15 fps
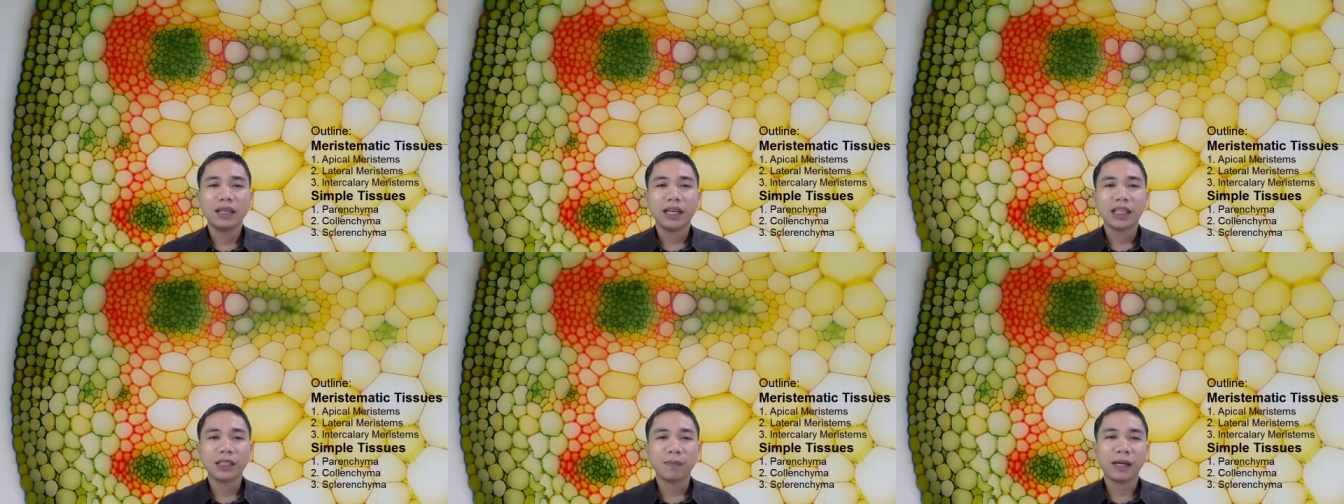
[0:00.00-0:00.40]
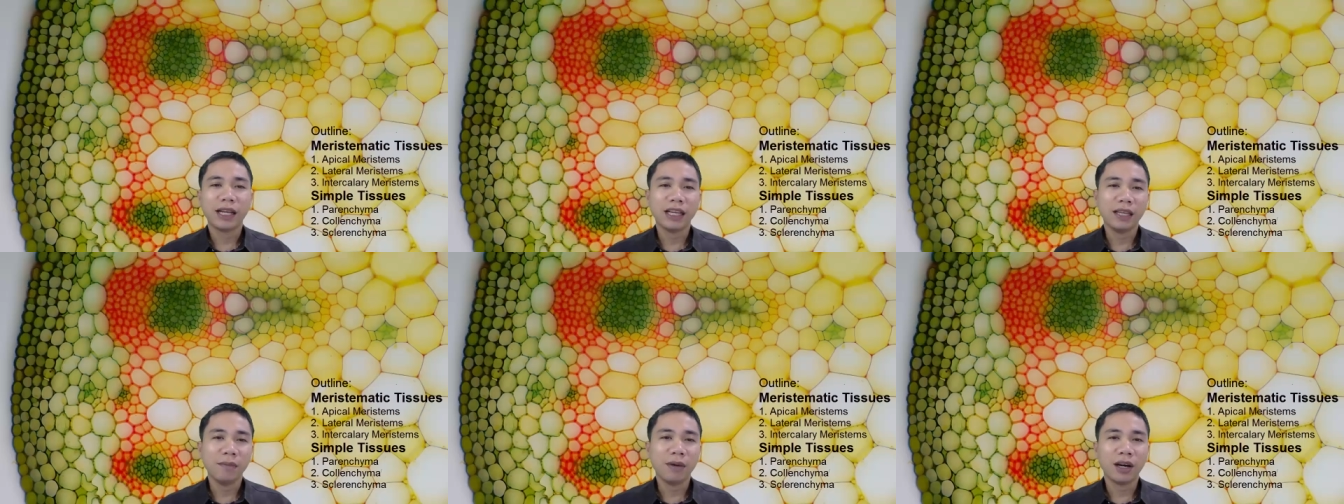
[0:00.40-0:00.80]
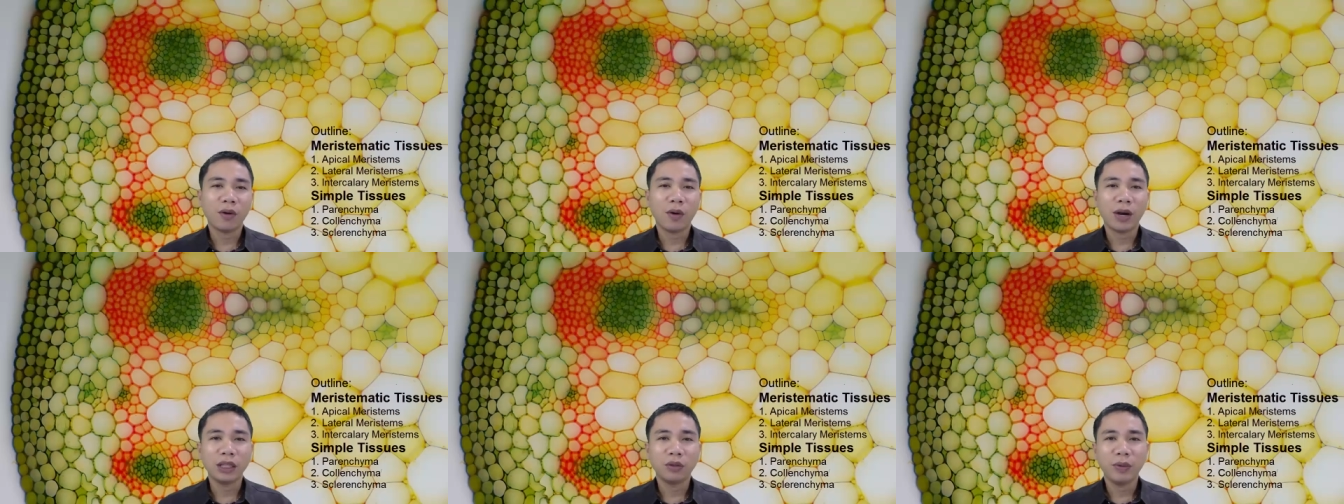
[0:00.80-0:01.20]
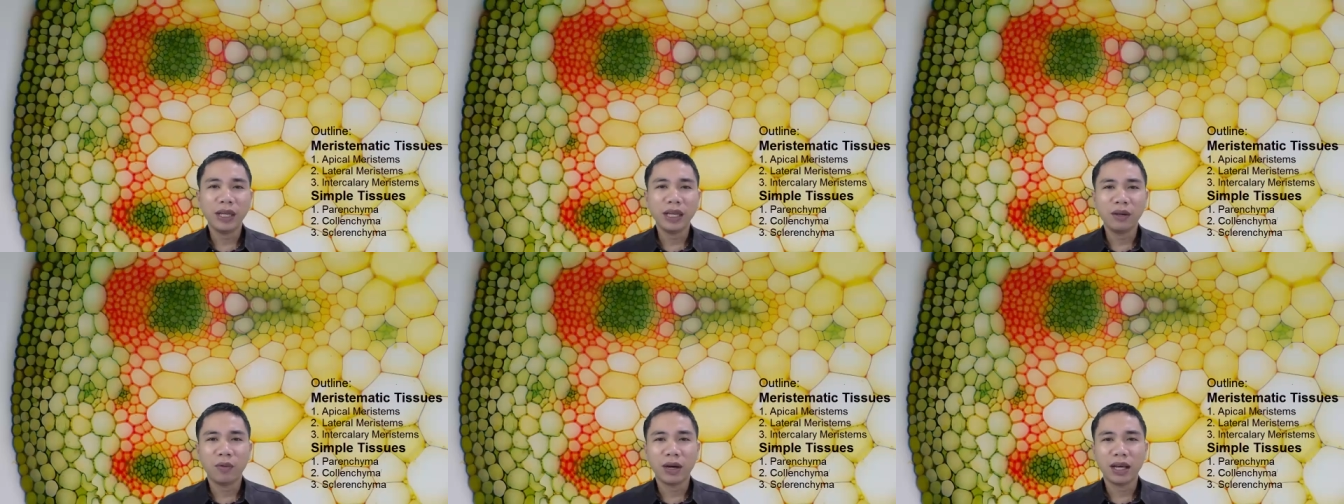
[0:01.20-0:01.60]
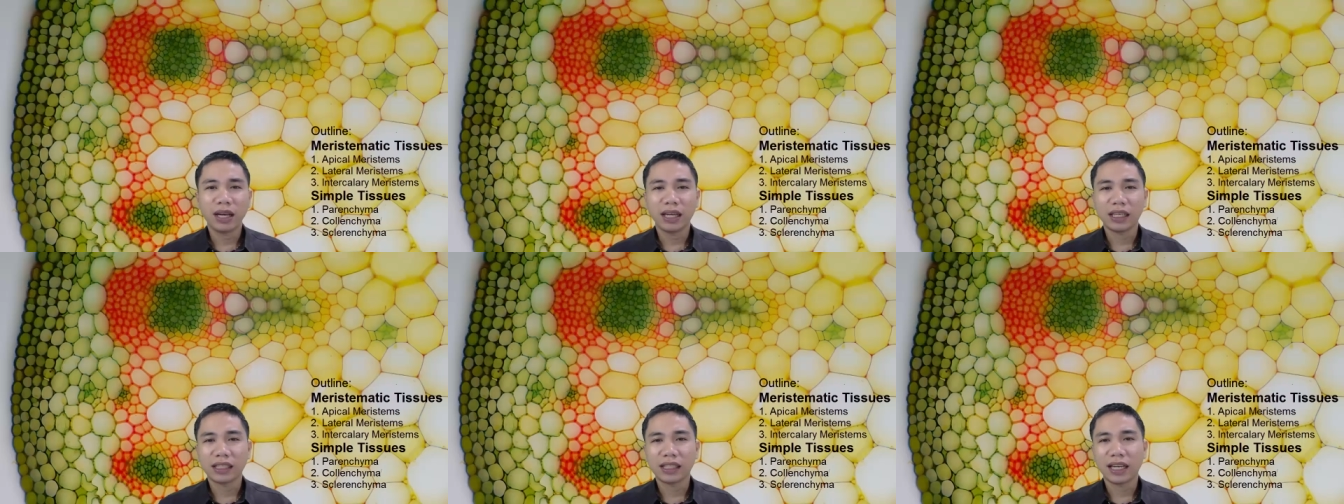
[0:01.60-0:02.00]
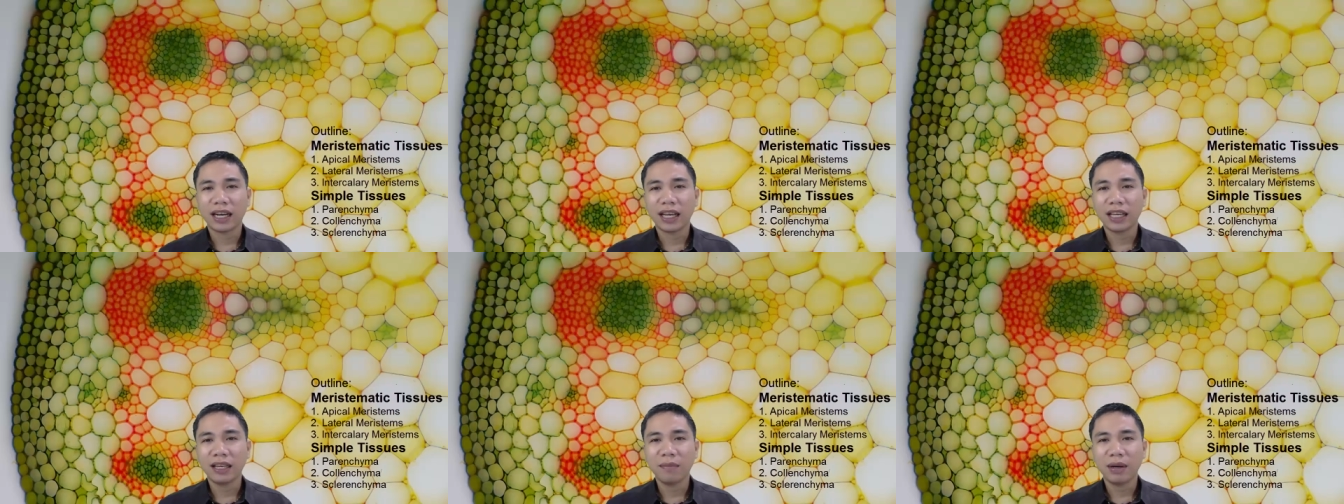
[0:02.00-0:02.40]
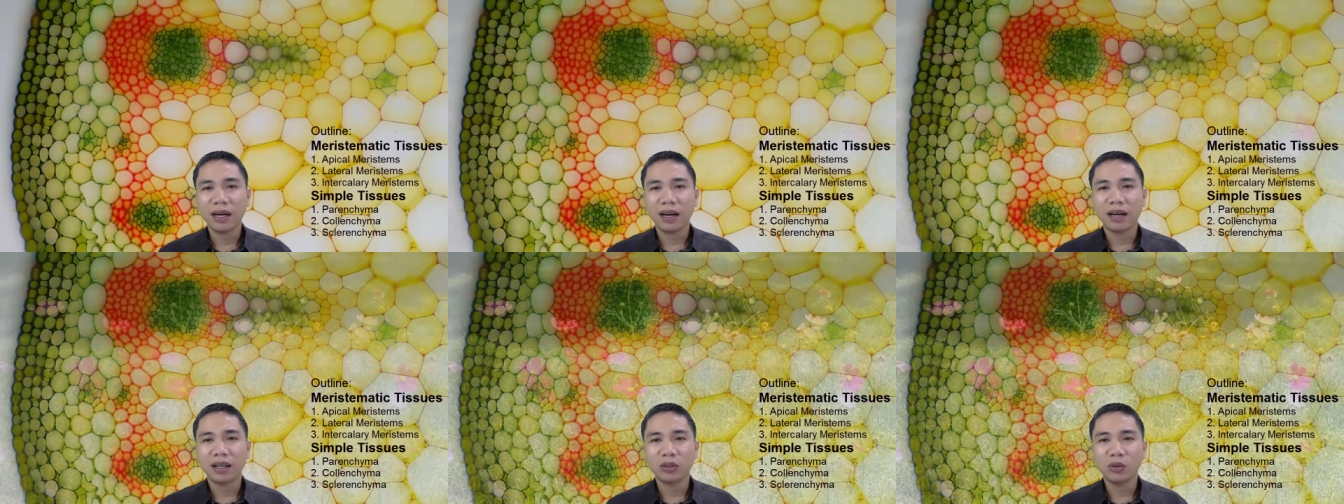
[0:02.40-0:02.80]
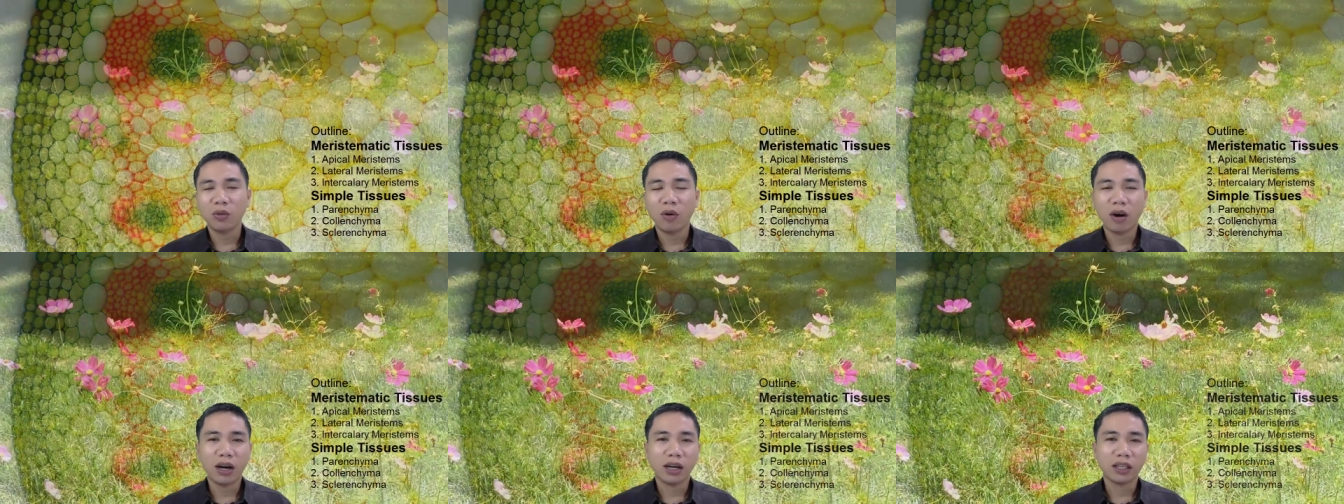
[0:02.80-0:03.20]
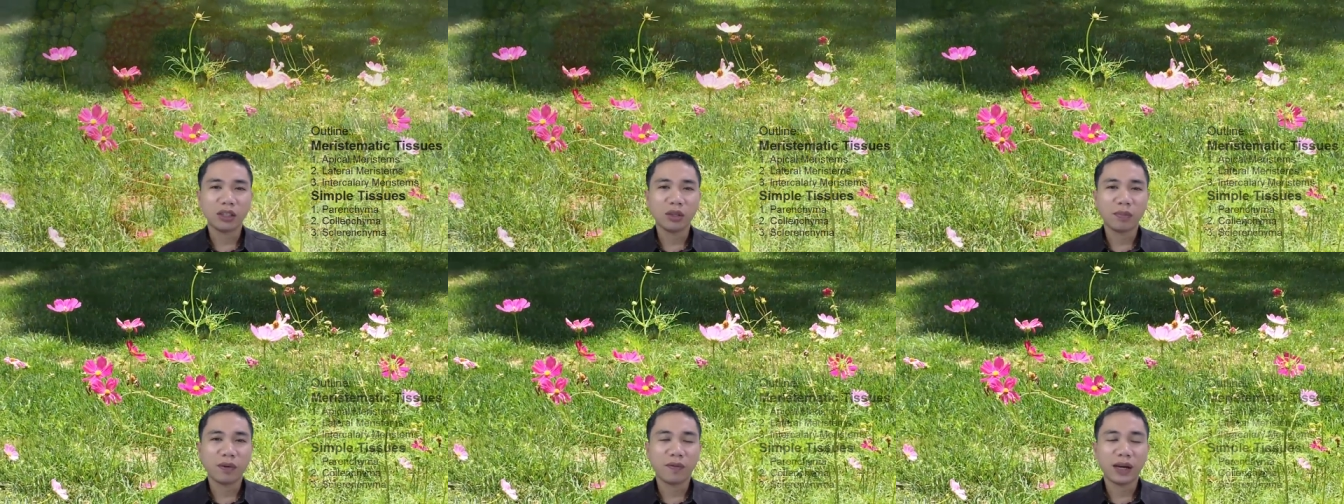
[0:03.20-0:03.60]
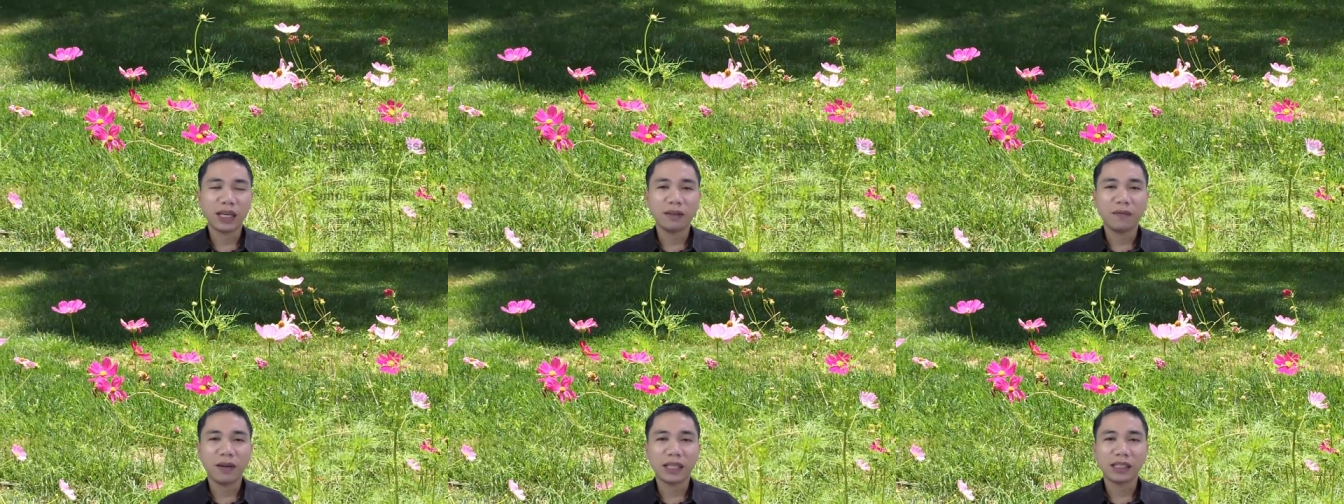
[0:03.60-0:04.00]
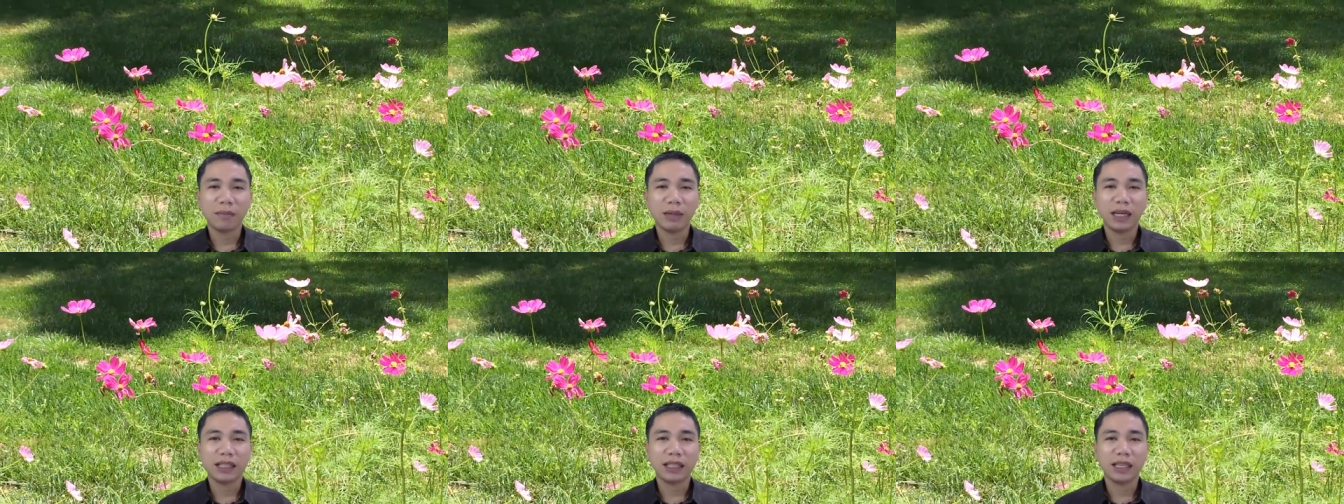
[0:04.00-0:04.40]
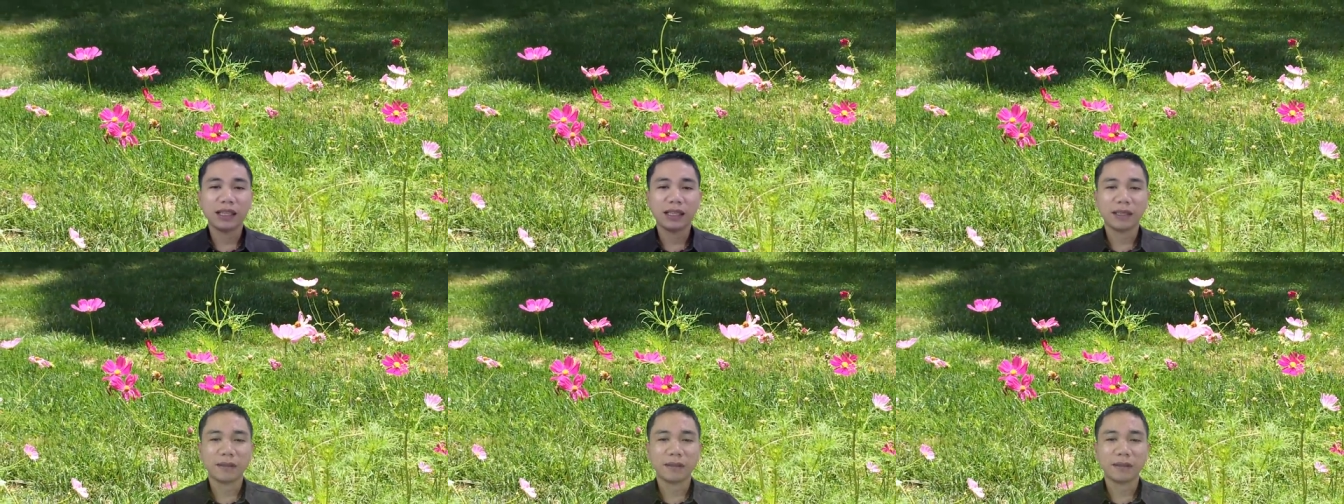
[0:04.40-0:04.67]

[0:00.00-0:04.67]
as parenchyma are quite weak while uh, sclerenchyma are too hard to provide flexibility.